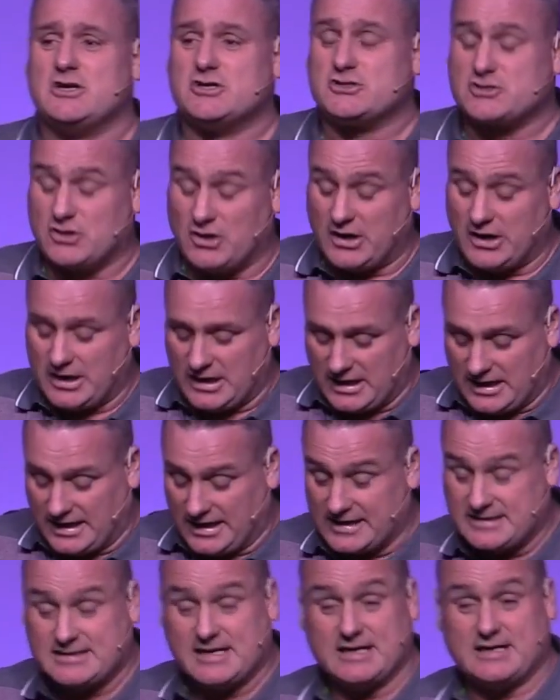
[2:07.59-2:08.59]
So, and
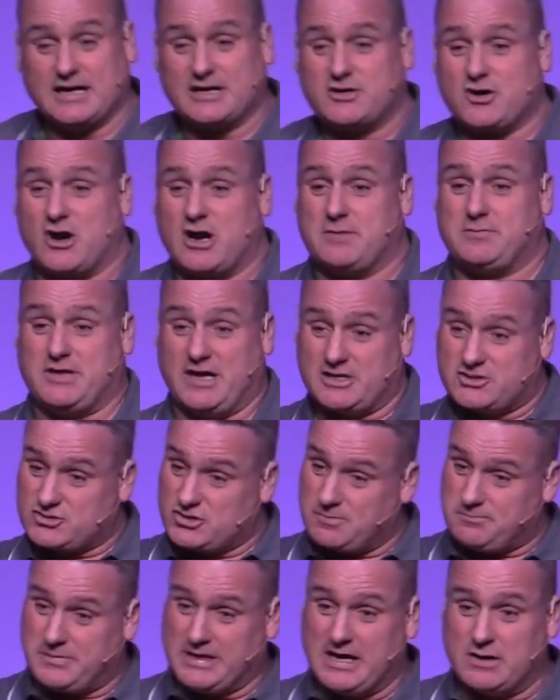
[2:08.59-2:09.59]
I did, I got up there,
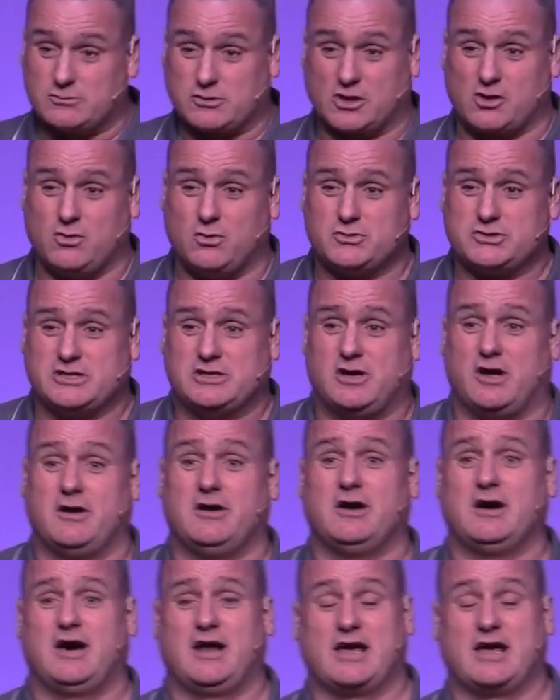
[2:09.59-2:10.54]
stripped my outer clothes on,